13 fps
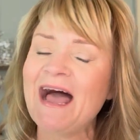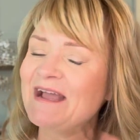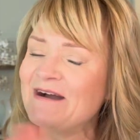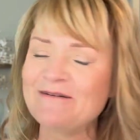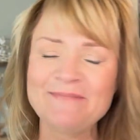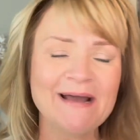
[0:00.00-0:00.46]

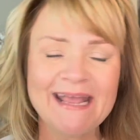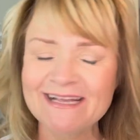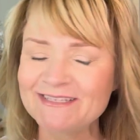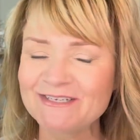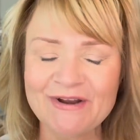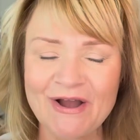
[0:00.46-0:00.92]
hope I
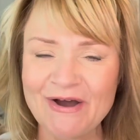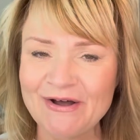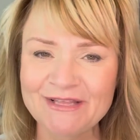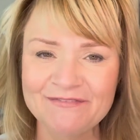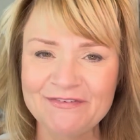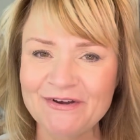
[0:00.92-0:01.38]
answered
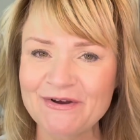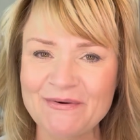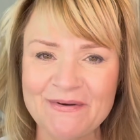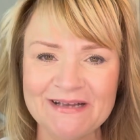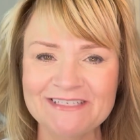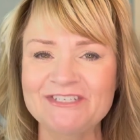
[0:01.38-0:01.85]
all of your
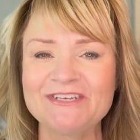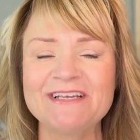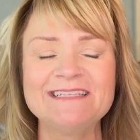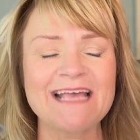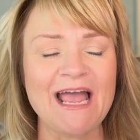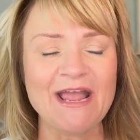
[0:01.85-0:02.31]

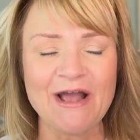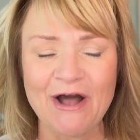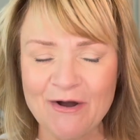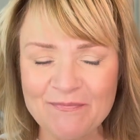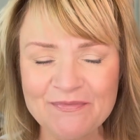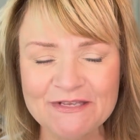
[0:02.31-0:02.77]
questions. I
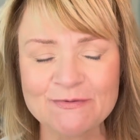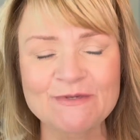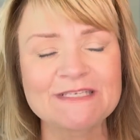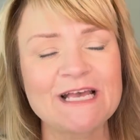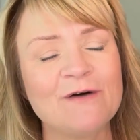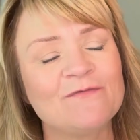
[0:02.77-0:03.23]
hope this
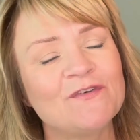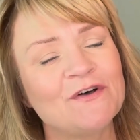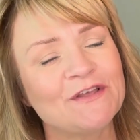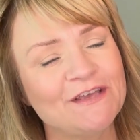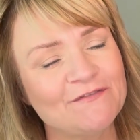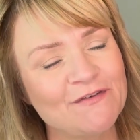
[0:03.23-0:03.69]
was
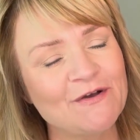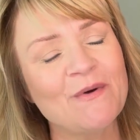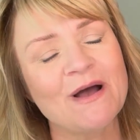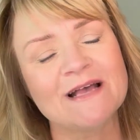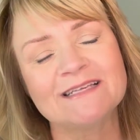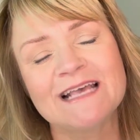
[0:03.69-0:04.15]
helpful. If it
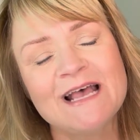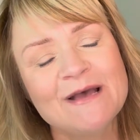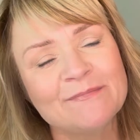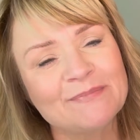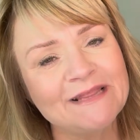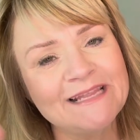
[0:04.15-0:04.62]
was,
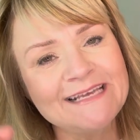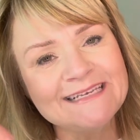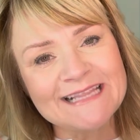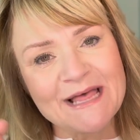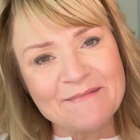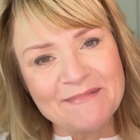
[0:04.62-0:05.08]

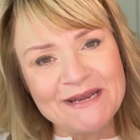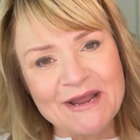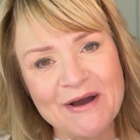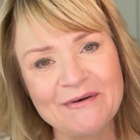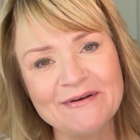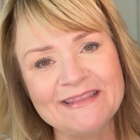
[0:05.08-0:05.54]
please let me
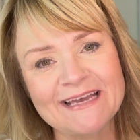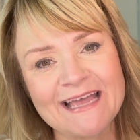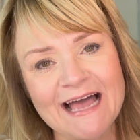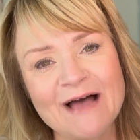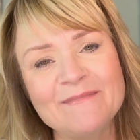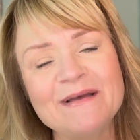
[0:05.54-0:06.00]
know in the
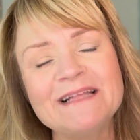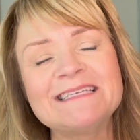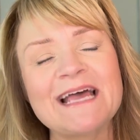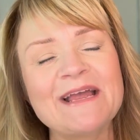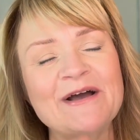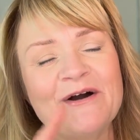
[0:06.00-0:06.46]
comments.
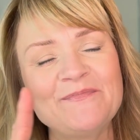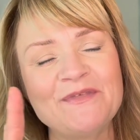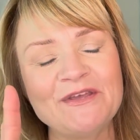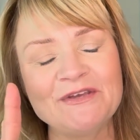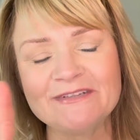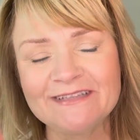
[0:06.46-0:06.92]
I hope
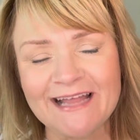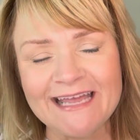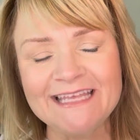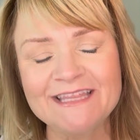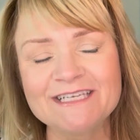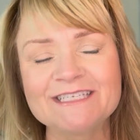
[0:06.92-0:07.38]
that you'll
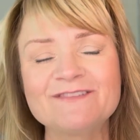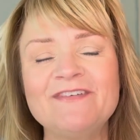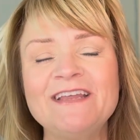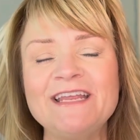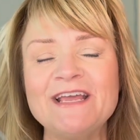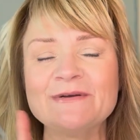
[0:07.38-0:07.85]
like this
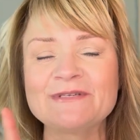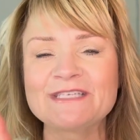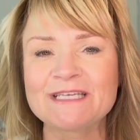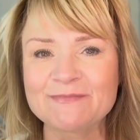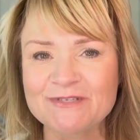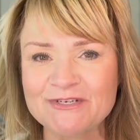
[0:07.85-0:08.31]
video,
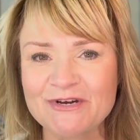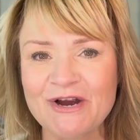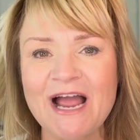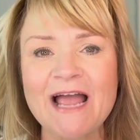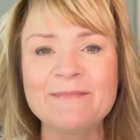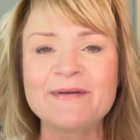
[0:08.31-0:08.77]

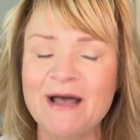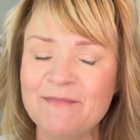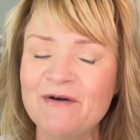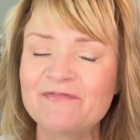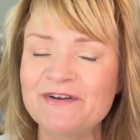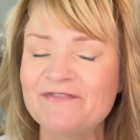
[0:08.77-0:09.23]
subscribe, come
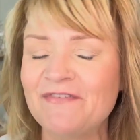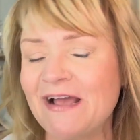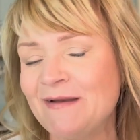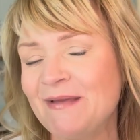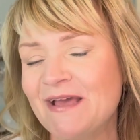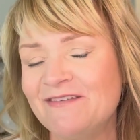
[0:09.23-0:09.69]
over and
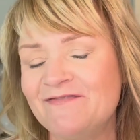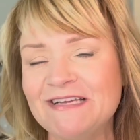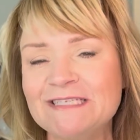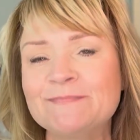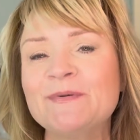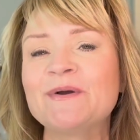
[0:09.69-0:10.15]
find me on
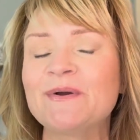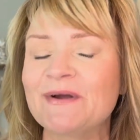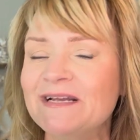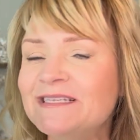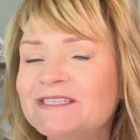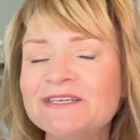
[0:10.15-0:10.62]
Facebook or
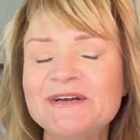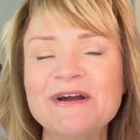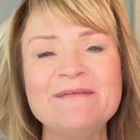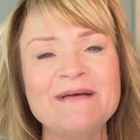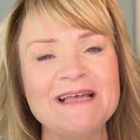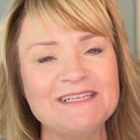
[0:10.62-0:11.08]

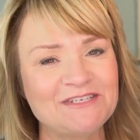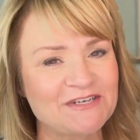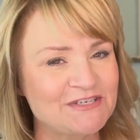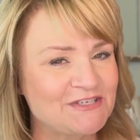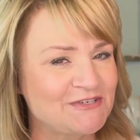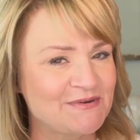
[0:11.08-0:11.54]
Instagram at
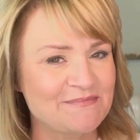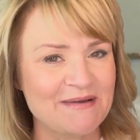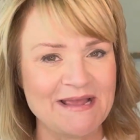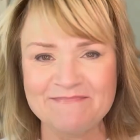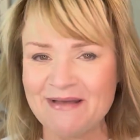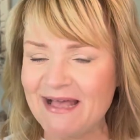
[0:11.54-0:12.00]
Just Doing
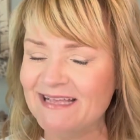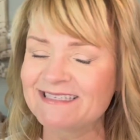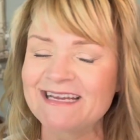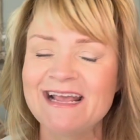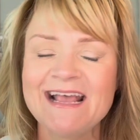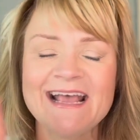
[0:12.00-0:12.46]
My
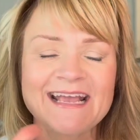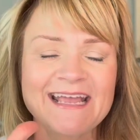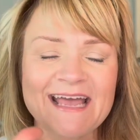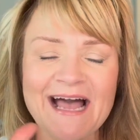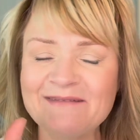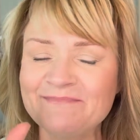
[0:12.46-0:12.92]
Best.
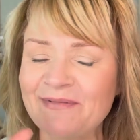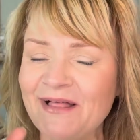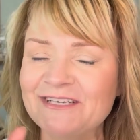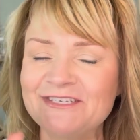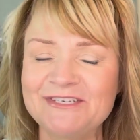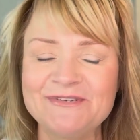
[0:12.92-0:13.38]
God
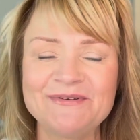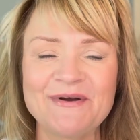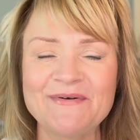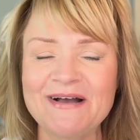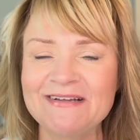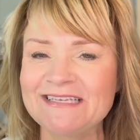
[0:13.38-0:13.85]
bless you.
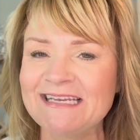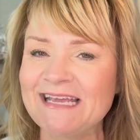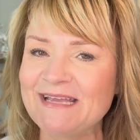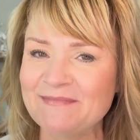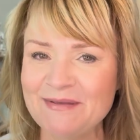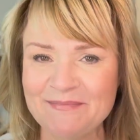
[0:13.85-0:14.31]
Go out
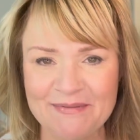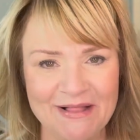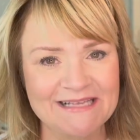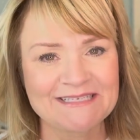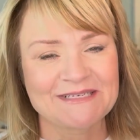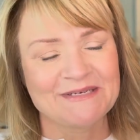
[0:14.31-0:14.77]
today and be
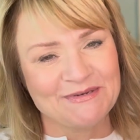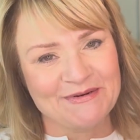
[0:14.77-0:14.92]
blessed and do your